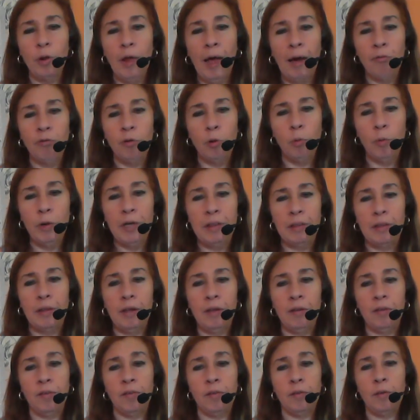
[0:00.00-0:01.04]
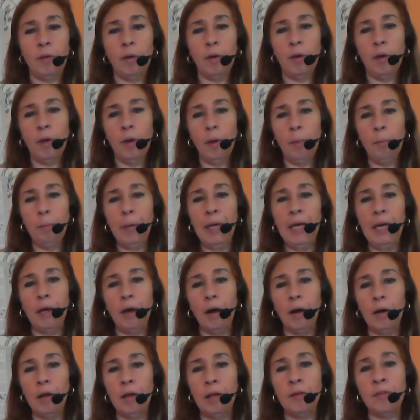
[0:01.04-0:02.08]
level with this
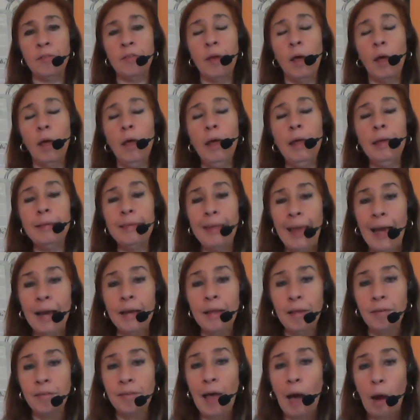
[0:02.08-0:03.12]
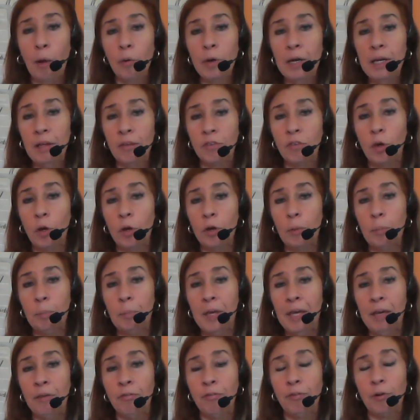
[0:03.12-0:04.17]
because that is how it is going to
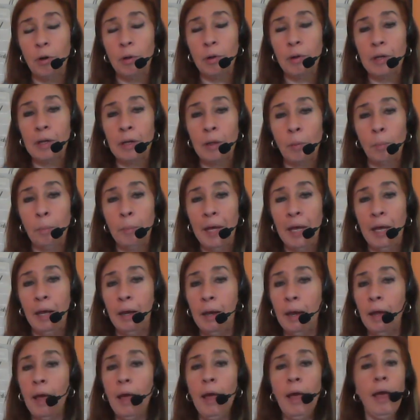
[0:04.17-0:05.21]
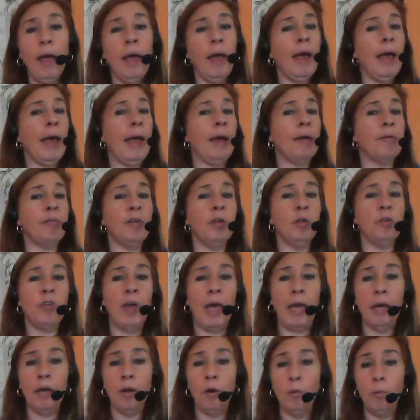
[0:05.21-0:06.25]
be for a little bit. If you
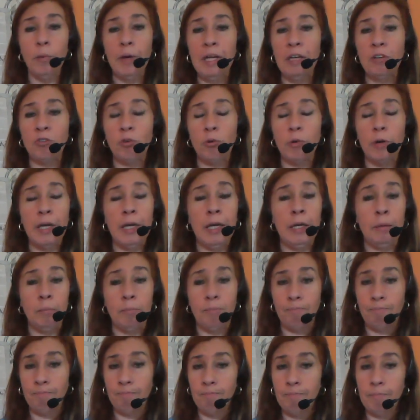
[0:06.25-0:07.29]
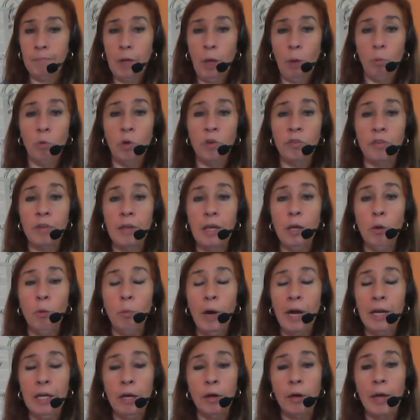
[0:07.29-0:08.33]
take a retreat, we'll see you
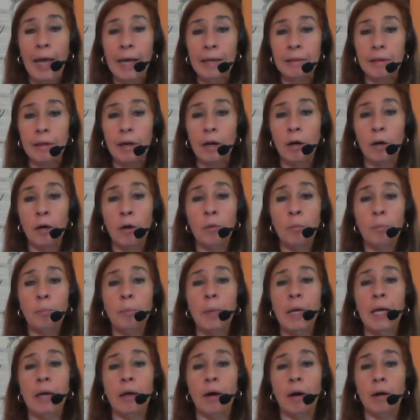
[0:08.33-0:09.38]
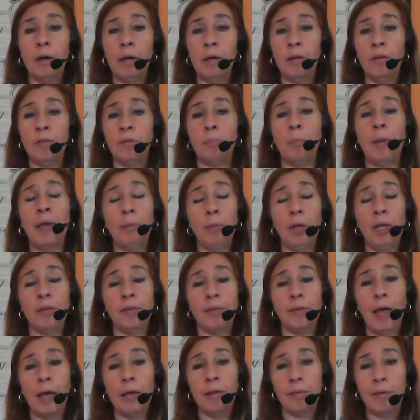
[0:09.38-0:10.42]
when you get there because maybe
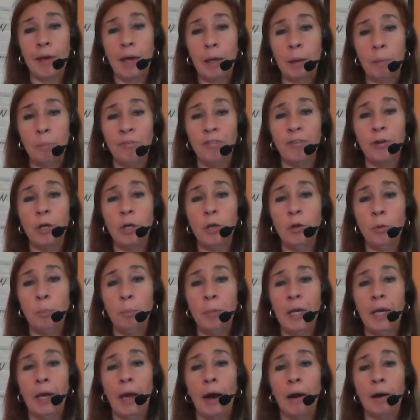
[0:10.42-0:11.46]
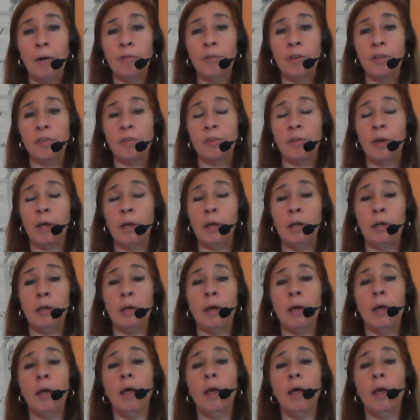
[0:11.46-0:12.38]
it's not time for you to be harvested.